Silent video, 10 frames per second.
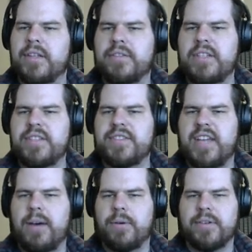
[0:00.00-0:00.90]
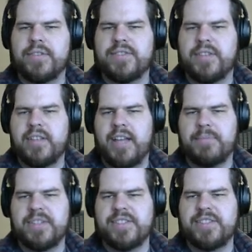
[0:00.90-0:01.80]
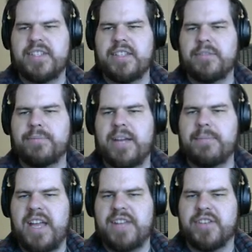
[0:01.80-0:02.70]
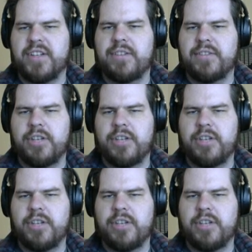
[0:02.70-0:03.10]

These towers have been sealed by magic.